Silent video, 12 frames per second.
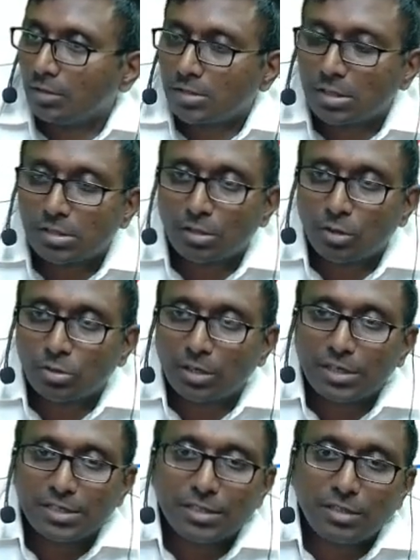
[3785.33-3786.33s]

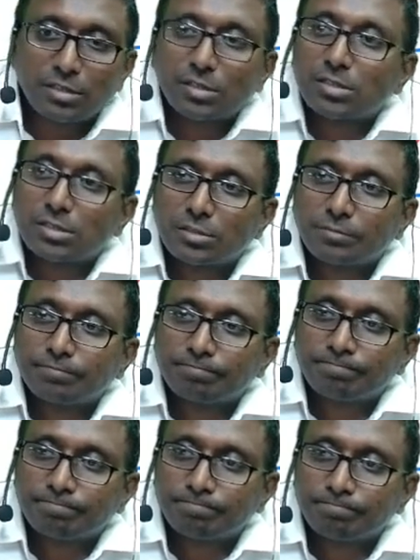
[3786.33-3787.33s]
6,000 is interest.
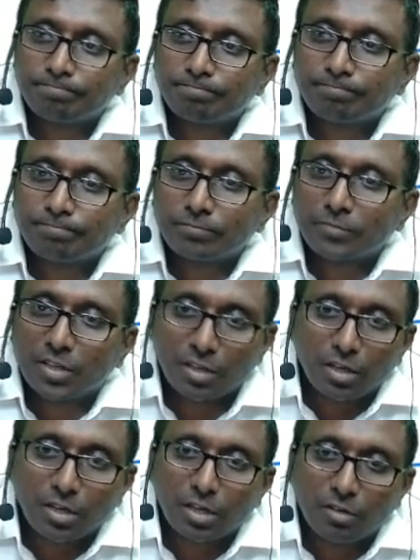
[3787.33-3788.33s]

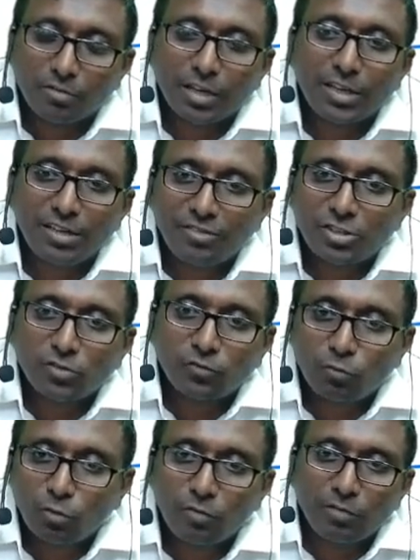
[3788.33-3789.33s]
Correct na? Why which
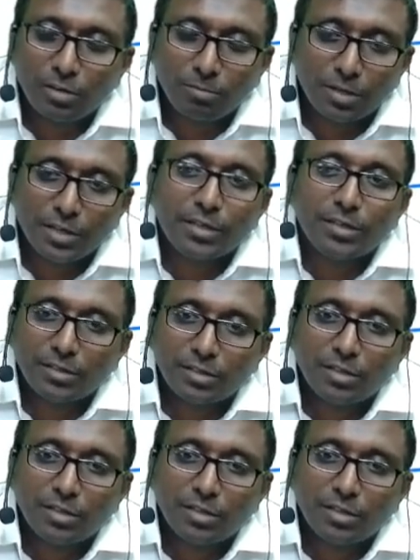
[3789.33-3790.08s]
fool will buy?